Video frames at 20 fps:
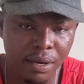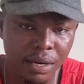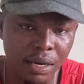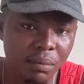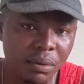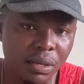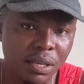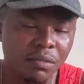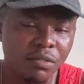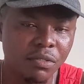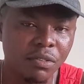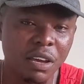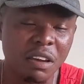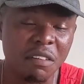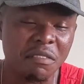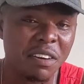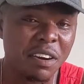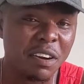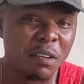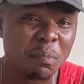Let me give you
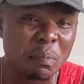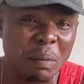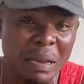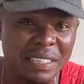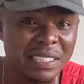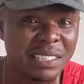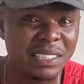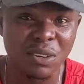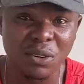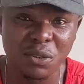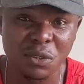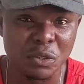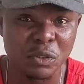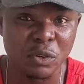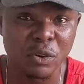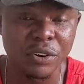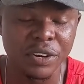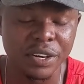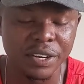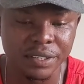a very personal
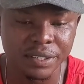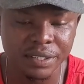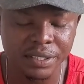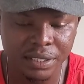story.